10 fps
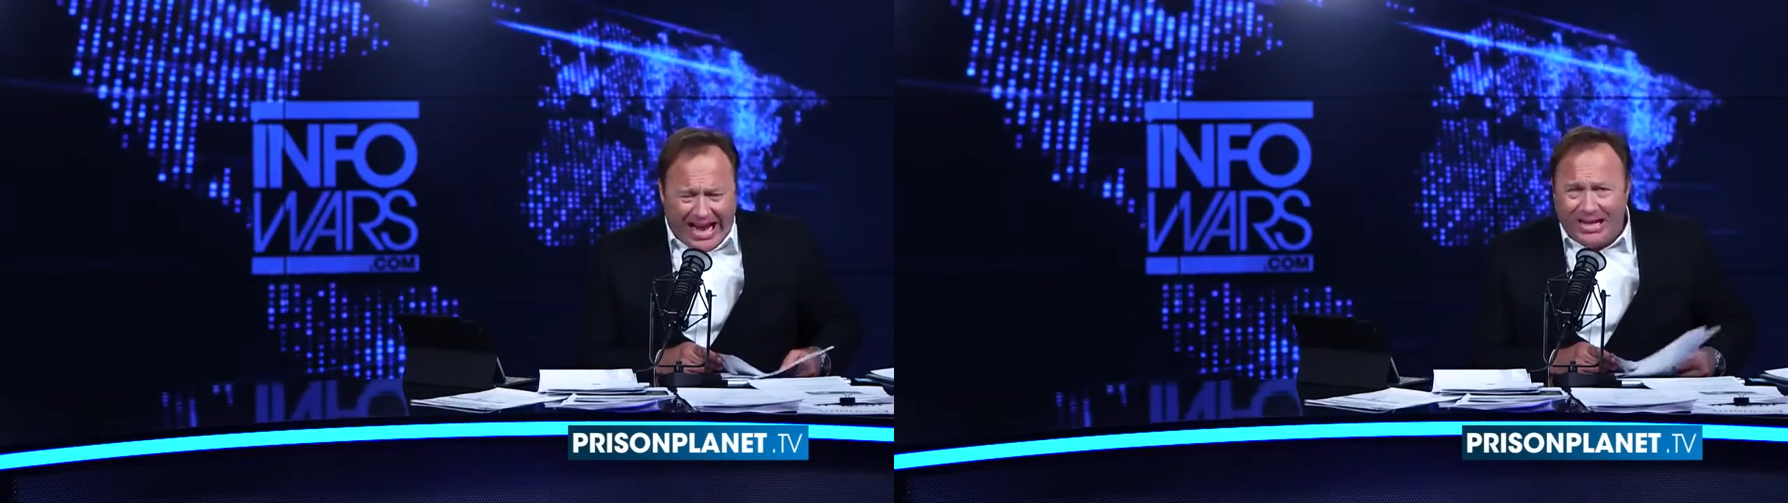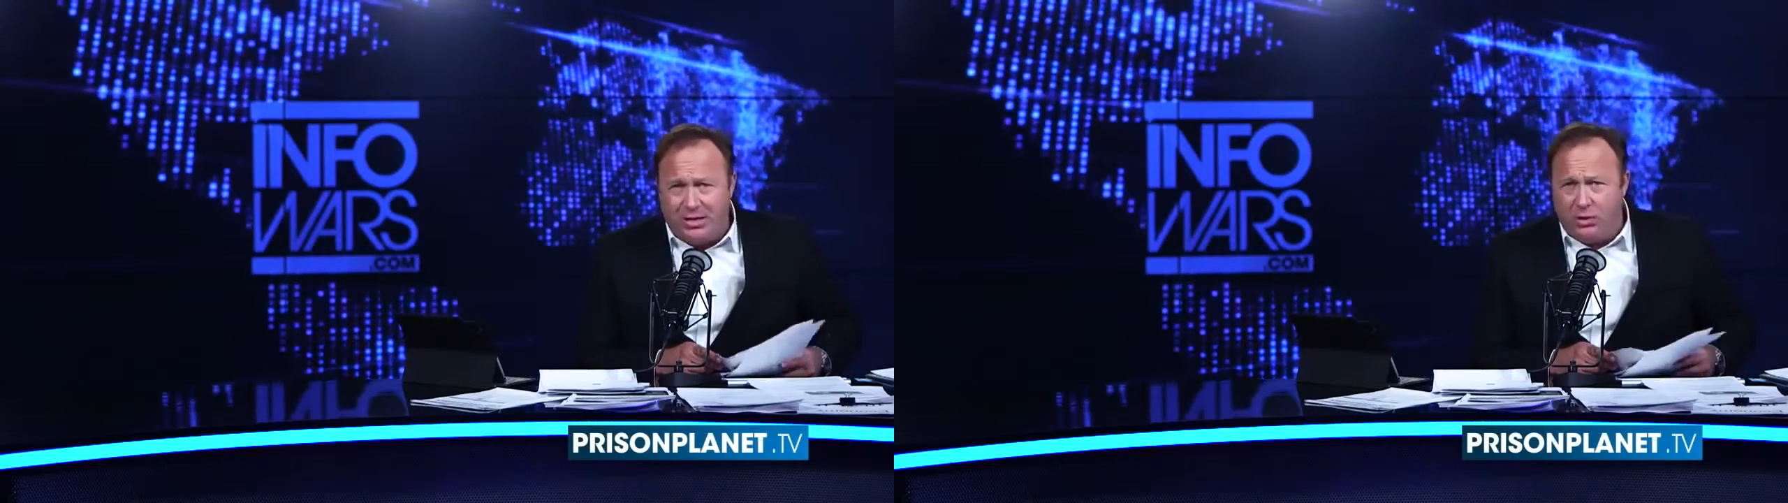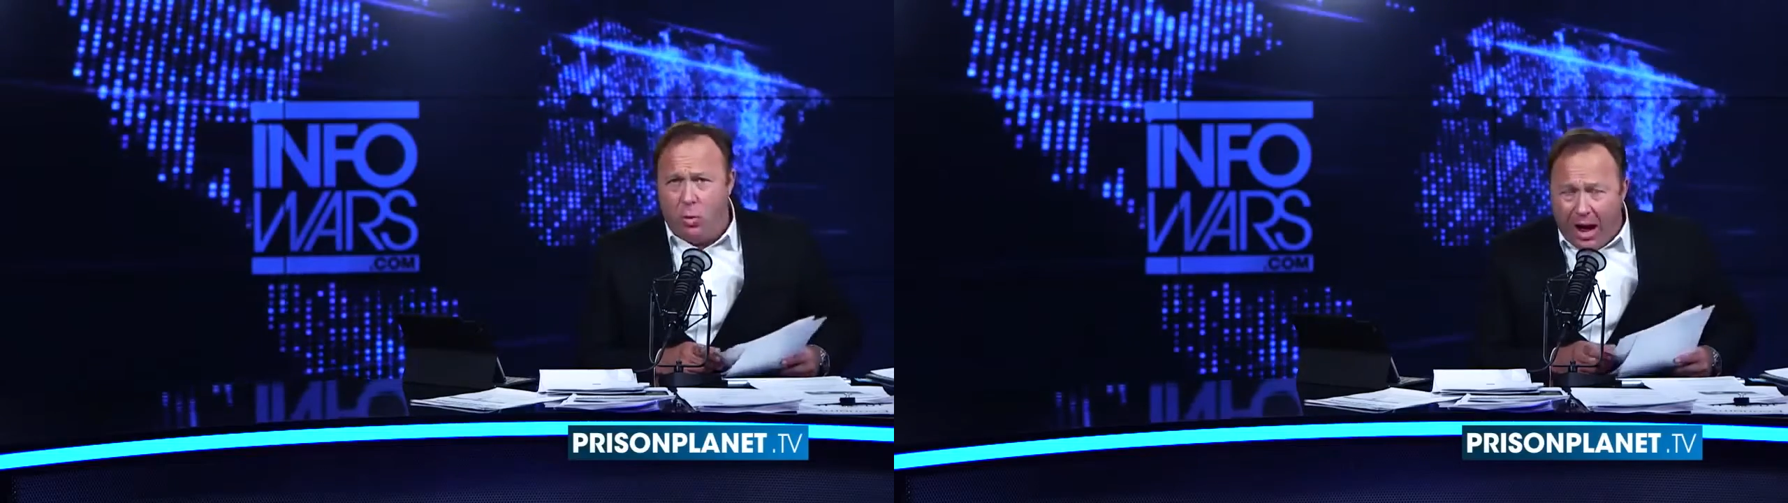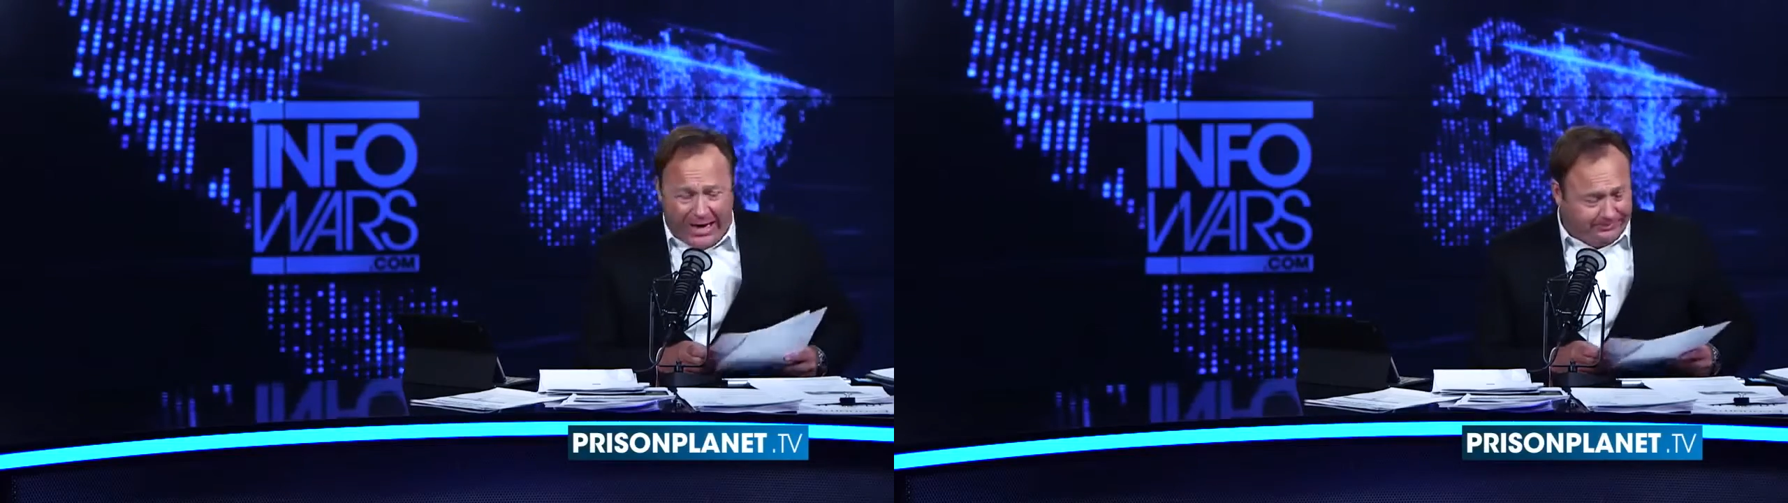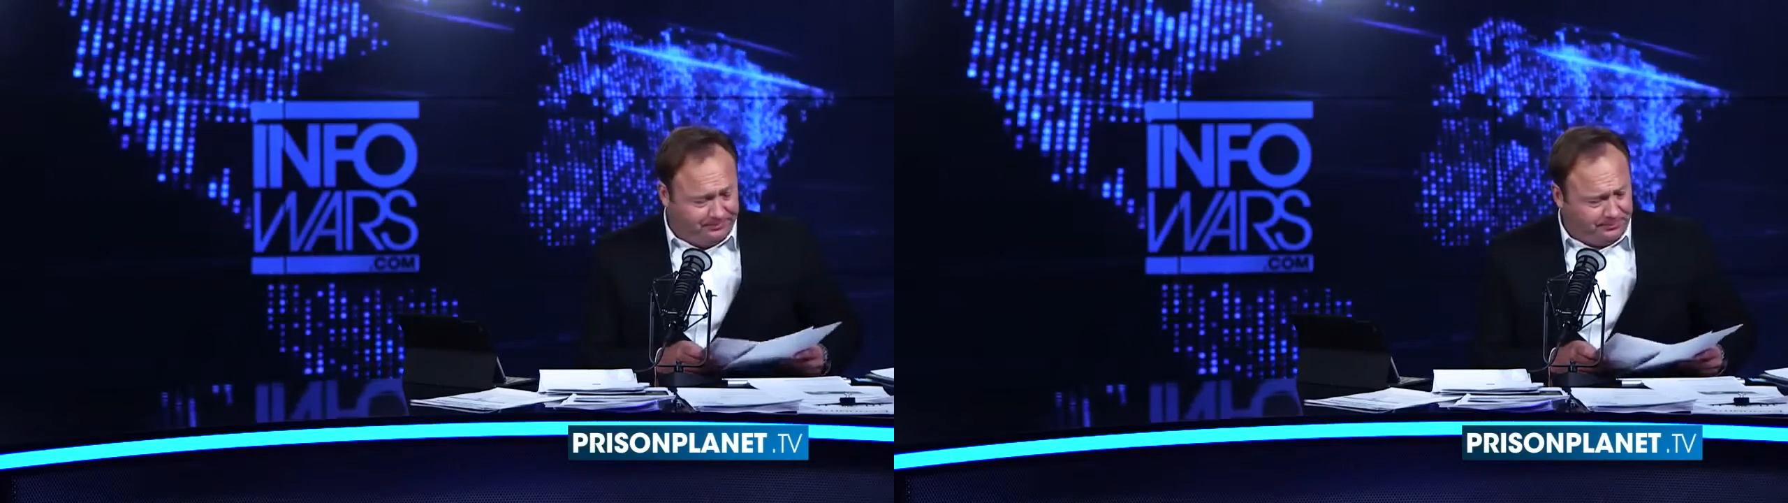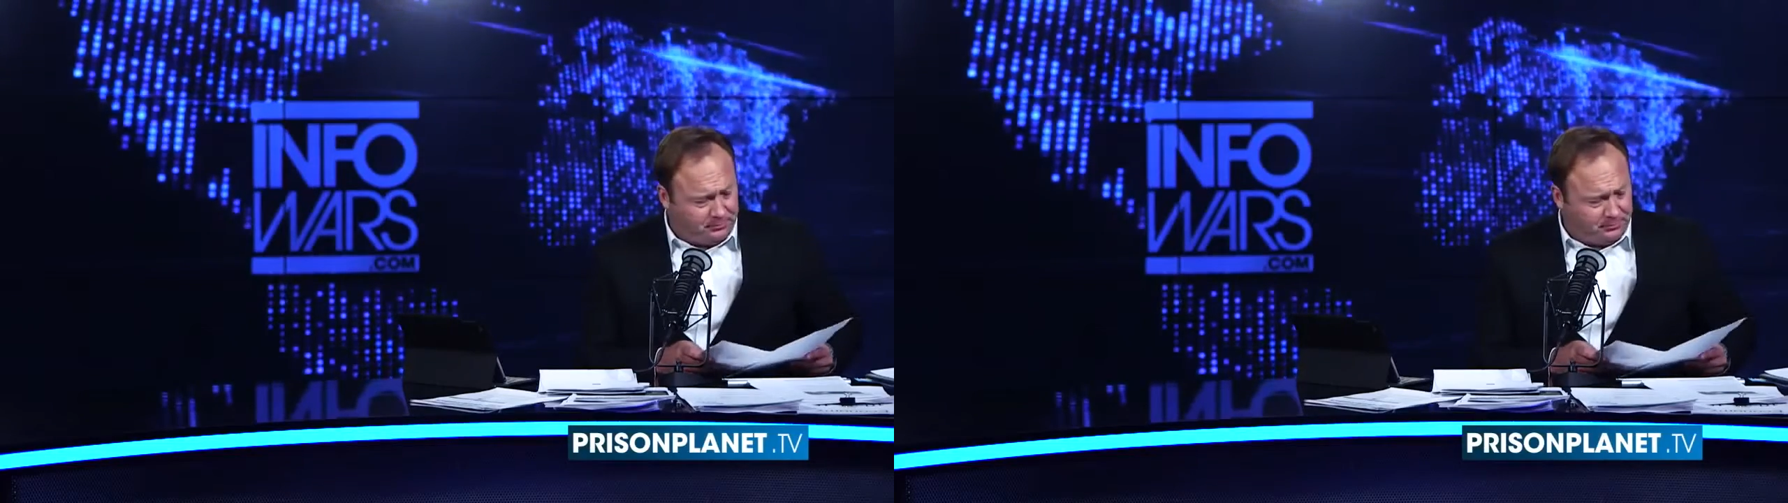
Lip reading: anti-white?